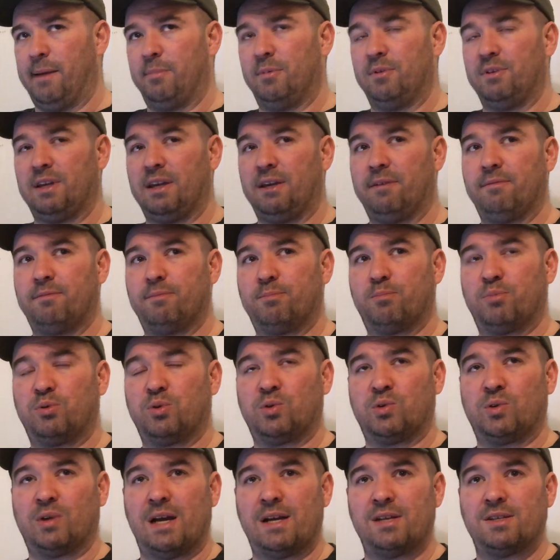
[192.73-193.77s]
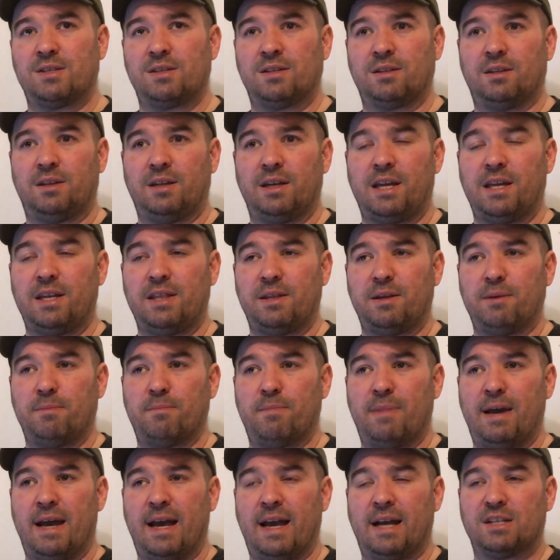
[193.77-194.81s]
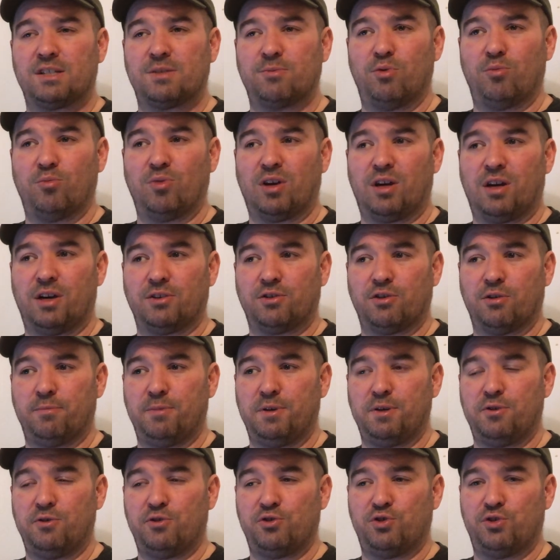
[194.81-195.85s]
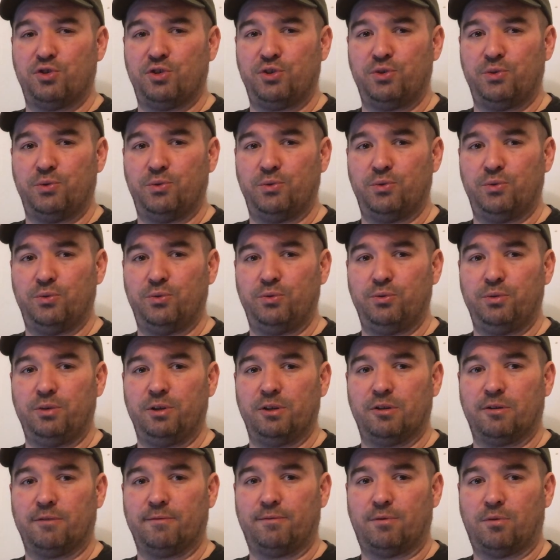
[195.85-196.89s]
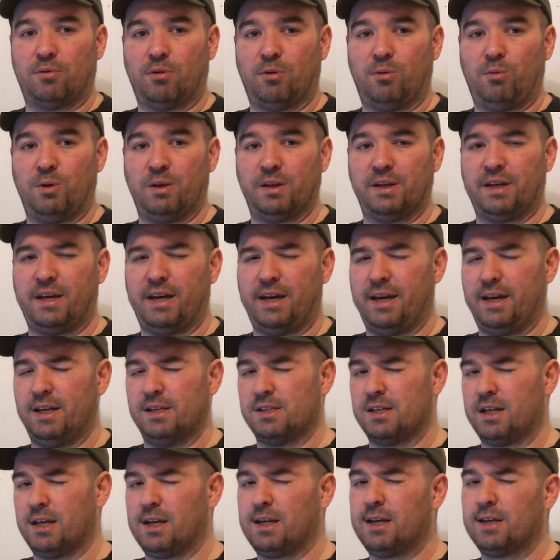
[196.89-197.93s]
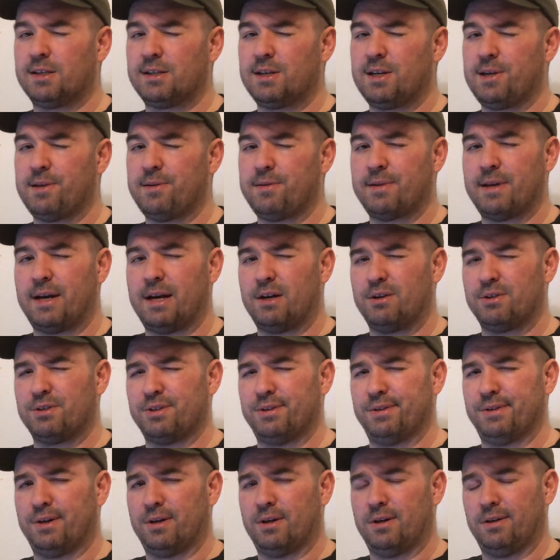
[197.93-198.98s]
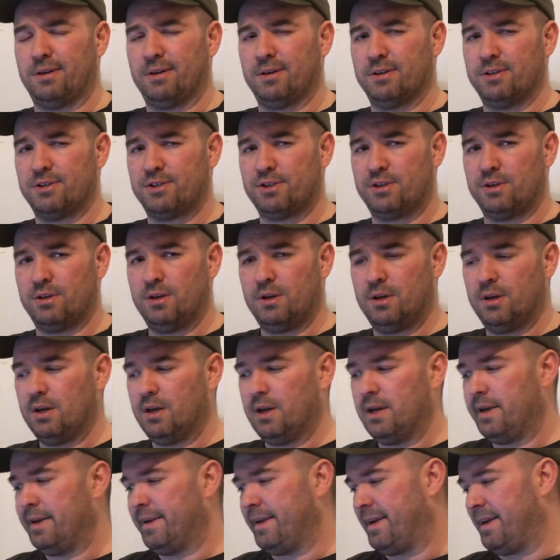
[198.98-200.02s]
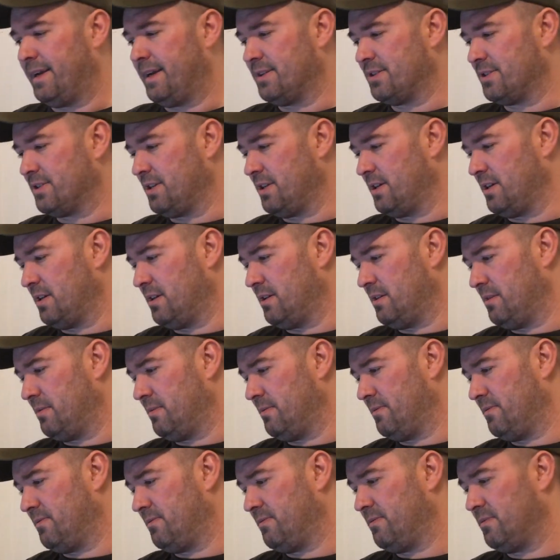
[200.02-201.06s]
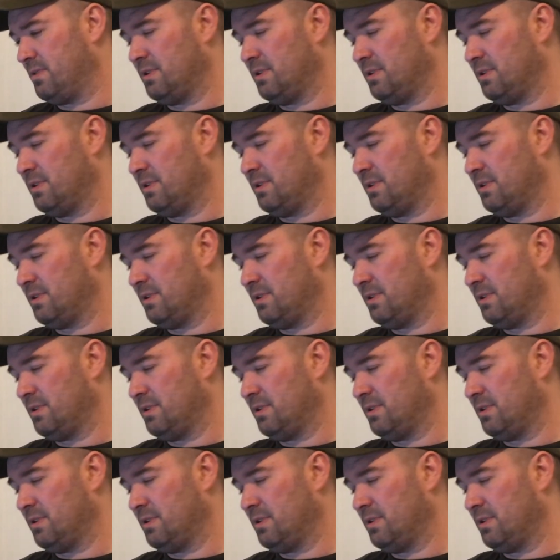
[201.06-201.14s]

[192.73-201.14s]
believe presently the maximum contribution to your 401k is $18,000 as of